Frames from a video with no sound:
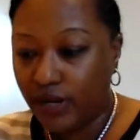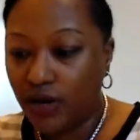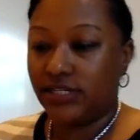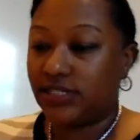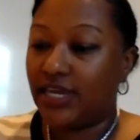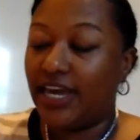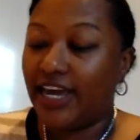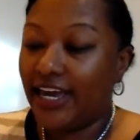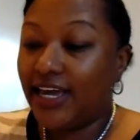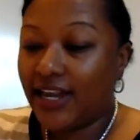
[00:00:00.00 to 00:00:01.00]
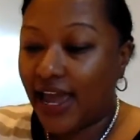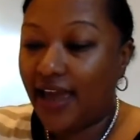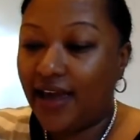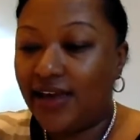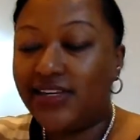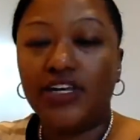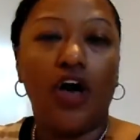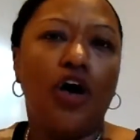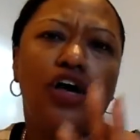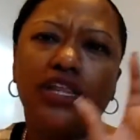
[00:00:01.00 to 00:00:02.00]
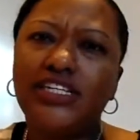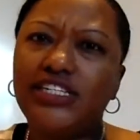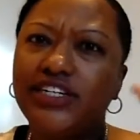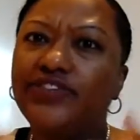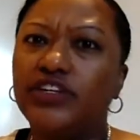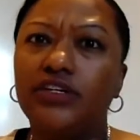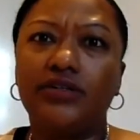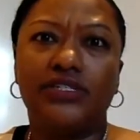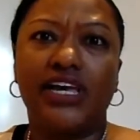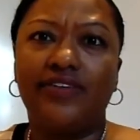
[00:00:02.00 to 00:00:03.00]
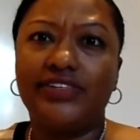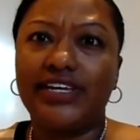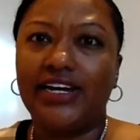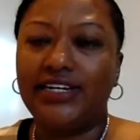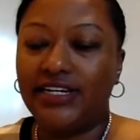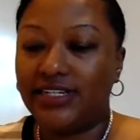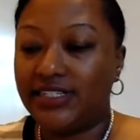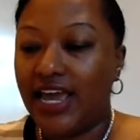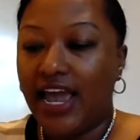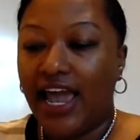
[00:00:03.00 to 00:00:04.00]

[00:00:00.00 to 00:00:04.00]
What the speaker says: but it has all these different little savings ideas,